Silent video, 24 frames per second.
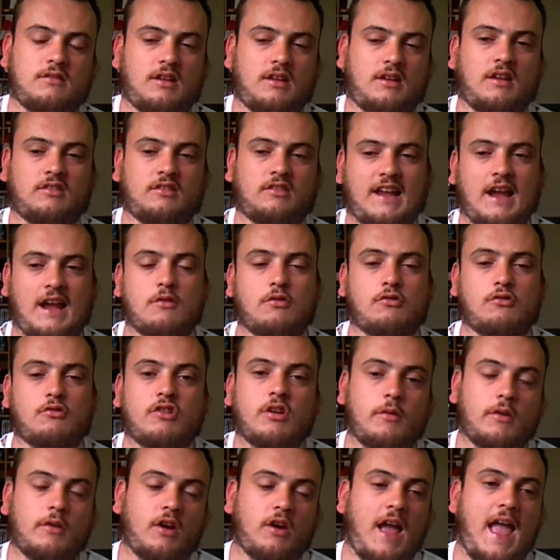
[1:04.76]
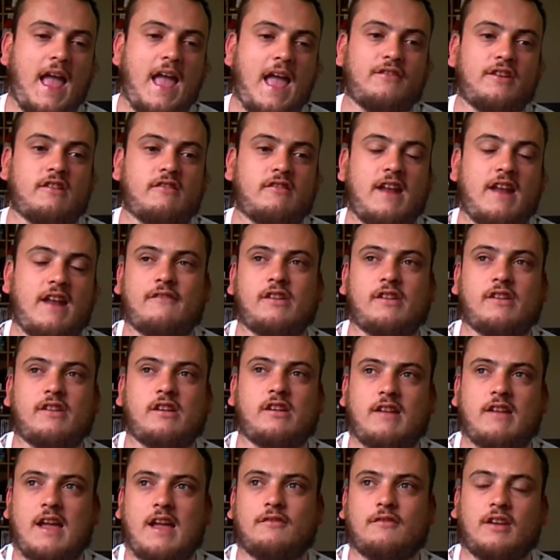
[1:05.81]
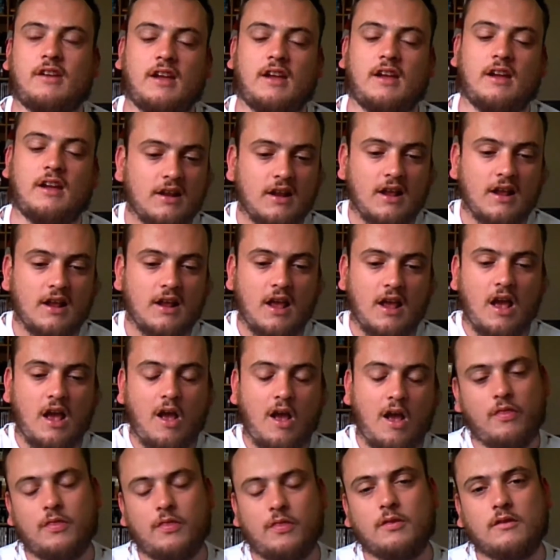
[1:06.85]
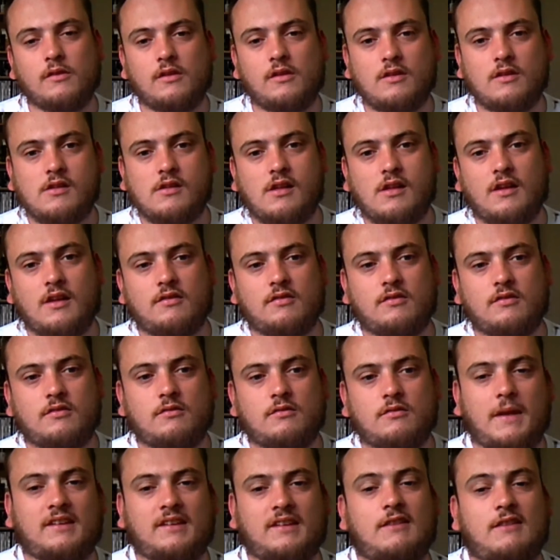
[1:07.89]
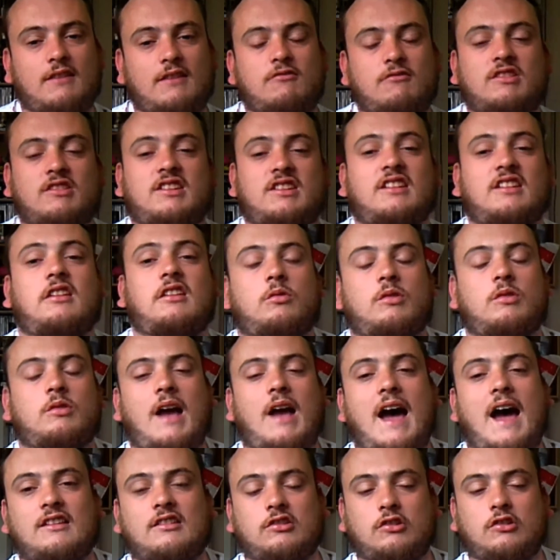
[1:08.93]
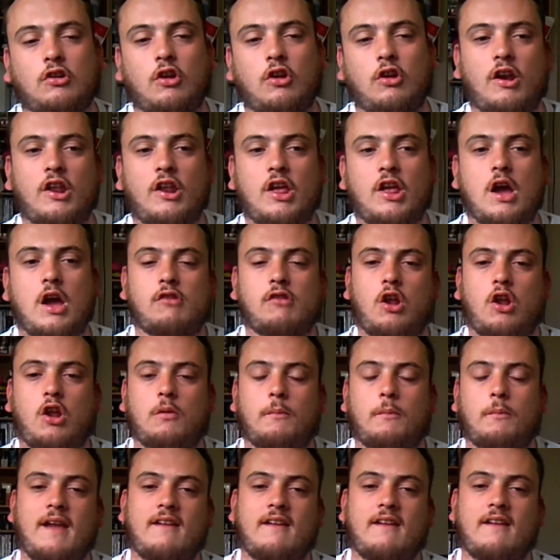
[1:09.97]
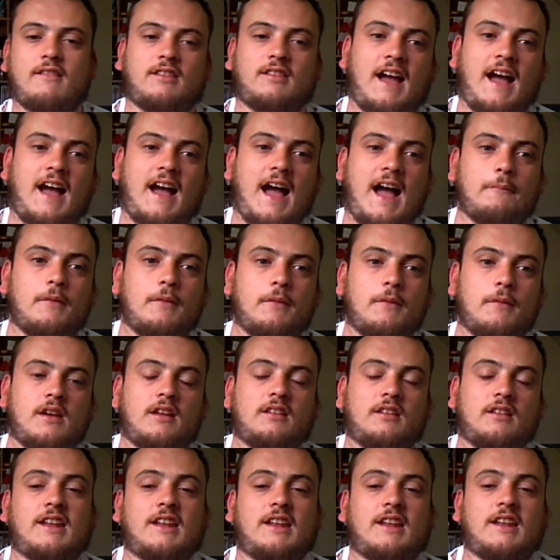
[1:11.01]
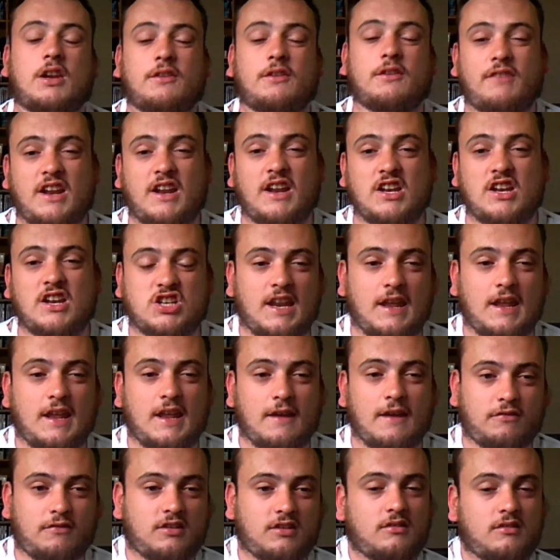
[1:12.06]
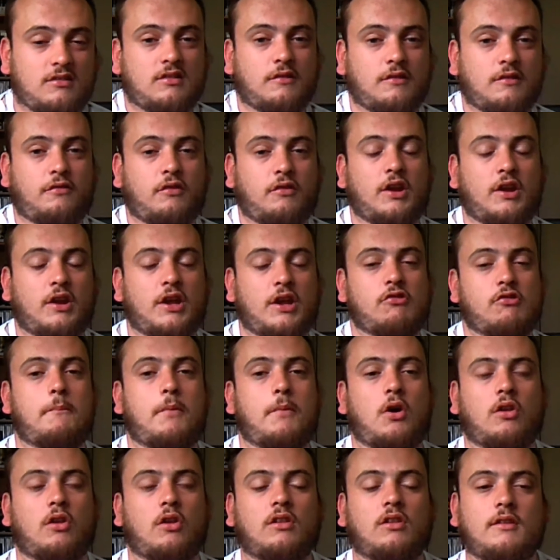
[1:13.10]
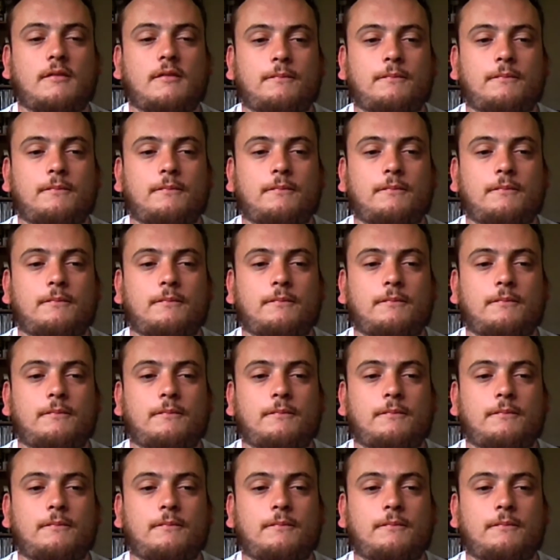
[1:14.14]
as the cow grew, it got heavier and heavier and heavier, and basically resistance was added slowly over a long period of time until he could eventually lift a fully grown bull.